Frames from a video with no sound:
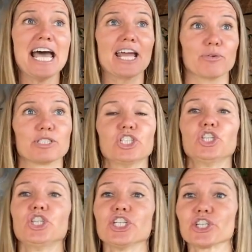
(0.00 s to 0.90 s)
and it was
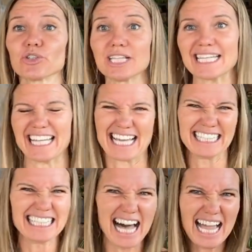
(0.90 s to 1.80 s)
literally like
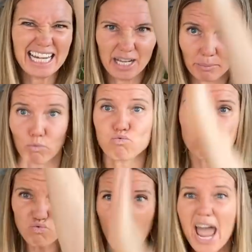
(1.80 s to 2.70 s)
lined up
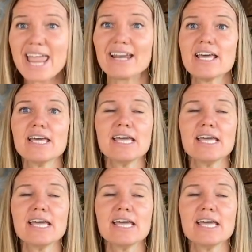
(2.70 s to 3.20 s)
right